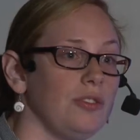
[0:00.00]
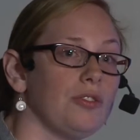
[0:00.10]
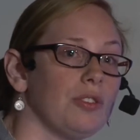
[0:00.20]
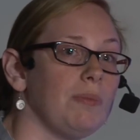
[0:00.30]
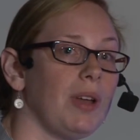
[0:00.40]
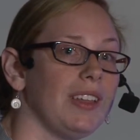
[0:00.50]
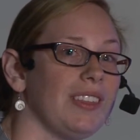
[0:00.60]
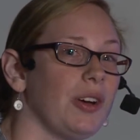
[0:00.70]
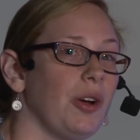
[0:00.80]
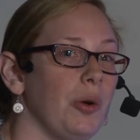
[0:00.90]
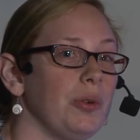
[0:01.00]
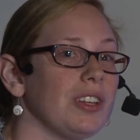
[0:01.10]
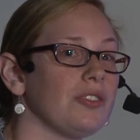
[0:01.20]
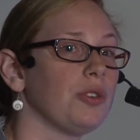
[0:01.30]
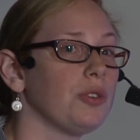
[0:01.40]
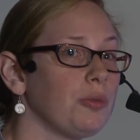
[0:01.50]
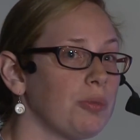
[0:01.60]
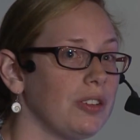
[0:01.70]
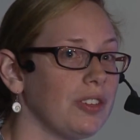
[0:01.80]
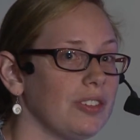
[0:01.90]
streamline their own internal
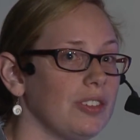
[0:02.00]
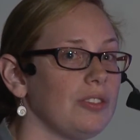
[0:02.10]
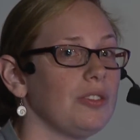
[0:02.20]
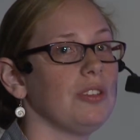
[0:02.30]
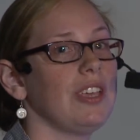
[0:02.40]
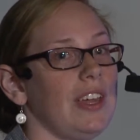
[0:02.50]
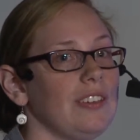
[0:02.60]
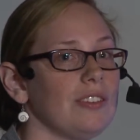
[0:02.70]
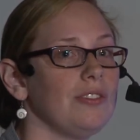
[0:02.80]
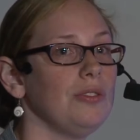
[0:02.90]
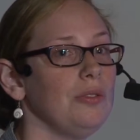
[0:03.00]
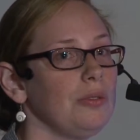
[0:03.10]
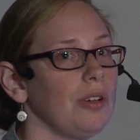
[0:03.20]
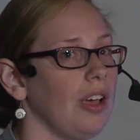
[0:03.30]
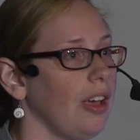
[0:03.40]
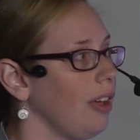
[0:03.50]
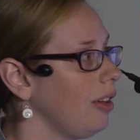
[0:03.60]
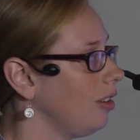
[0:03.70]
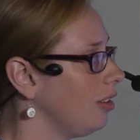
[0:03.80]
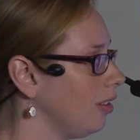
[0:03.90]
processes to get to
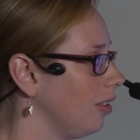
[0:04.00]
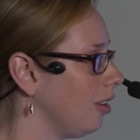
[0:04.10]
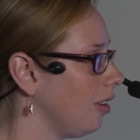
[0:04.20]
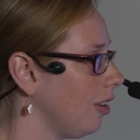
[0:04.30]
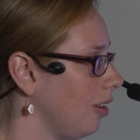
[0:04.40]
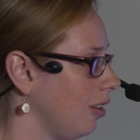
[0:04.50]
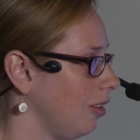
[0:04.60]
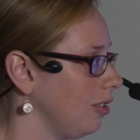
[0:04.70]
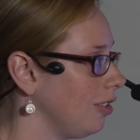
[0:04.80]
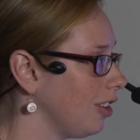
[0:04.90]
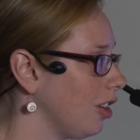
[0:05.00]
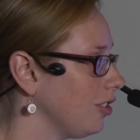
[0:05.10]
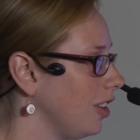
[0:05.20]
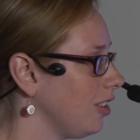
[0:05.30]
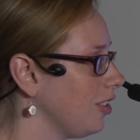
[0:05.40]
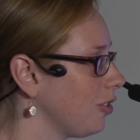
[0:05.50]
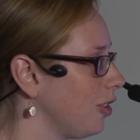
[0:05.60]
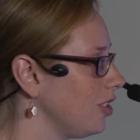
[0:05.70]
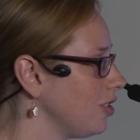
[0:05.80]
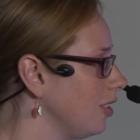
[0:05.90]
the content
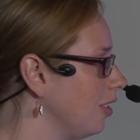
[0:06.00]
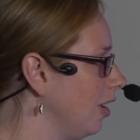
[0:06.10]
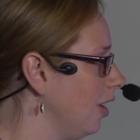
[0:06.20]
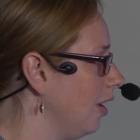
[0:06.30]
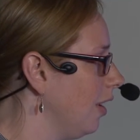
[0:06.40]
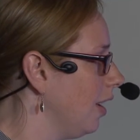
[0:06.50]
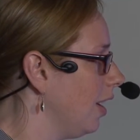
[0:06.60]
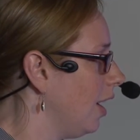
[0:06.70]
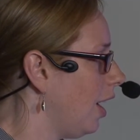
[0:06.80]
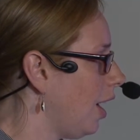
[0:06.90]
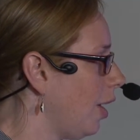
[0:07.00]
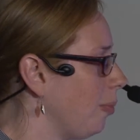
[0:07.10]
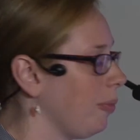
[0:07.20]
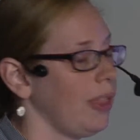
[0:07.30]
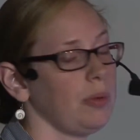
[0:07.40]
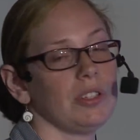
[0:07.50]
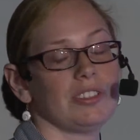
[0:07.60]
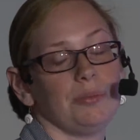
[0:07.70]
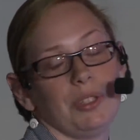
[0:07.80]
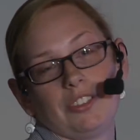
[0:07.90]
integration. They
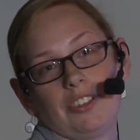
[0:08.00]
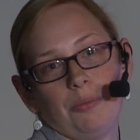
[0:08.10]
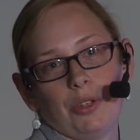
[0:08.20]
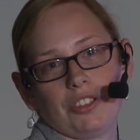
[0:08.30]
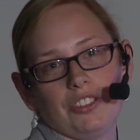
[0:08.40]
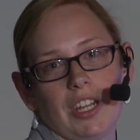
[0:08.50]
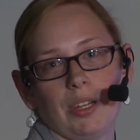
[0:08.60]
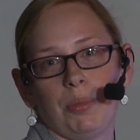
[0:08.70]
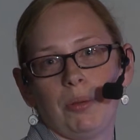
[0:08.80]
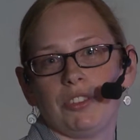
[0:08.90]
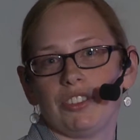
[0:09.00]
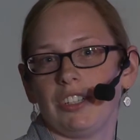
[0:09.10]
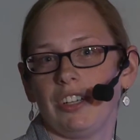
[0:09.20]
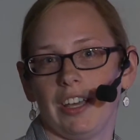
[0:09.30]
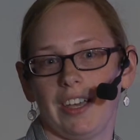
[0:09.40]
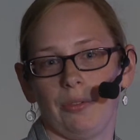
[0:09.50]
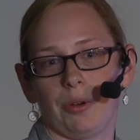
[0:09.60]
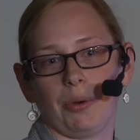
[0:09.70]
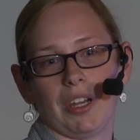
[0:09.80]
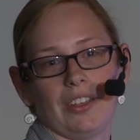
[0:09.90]
wanted multi-channel publishing like
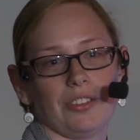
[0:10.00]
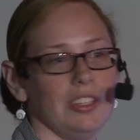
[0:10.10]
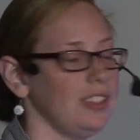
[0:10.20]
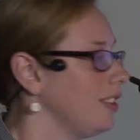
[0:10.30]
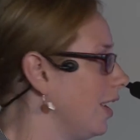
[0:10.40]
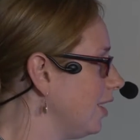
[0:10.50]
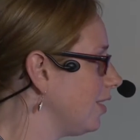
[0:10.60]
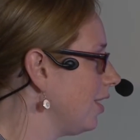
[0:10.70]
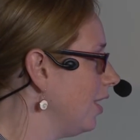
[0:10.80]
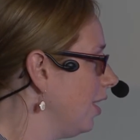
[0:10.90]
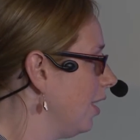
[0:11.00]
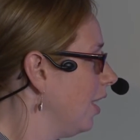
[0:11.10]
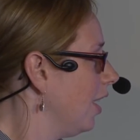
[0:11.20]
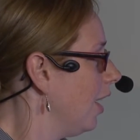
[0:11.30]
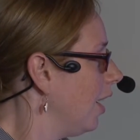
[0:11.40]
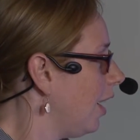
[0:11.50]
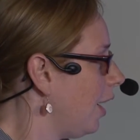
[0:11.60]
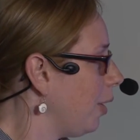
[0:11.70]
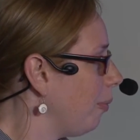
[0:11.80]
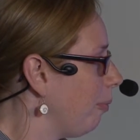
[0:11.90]
everyone else these days.
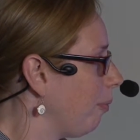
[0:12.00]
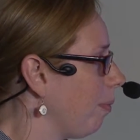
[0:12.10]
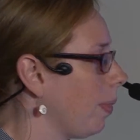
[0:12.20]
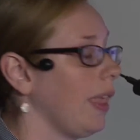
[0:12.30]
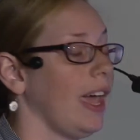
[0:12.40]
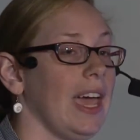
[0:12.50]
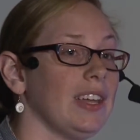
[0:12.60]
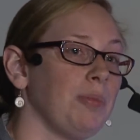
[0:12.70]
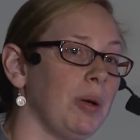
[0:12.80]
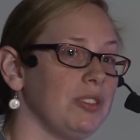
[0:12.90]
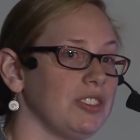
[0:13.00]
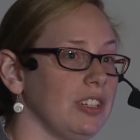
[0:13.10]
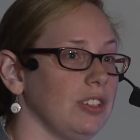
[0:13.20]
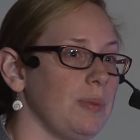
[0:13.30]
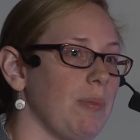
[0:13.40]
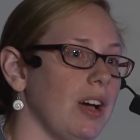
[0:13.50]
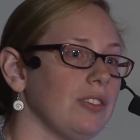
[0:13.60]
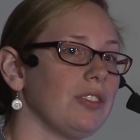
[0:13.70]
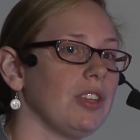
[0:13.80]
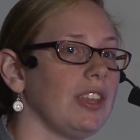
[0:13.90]
And publishing on
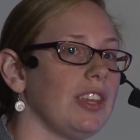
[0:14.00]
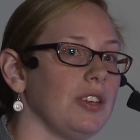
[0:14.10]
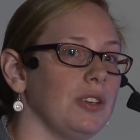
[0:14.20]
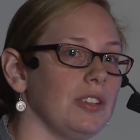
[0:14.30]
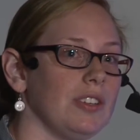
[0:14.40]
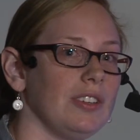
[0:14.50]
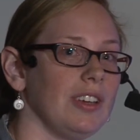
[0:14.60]
demand so that they could